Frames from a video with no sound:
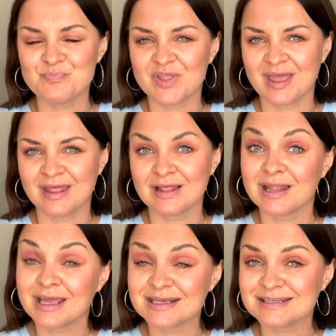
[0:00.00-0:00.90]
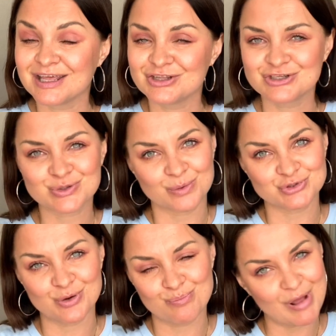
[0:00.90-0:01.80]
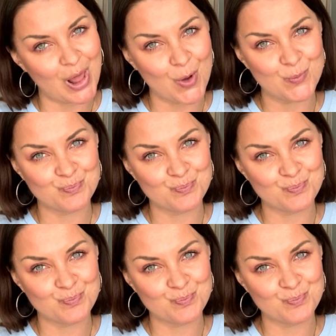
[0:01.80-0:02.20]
The link is in the description below.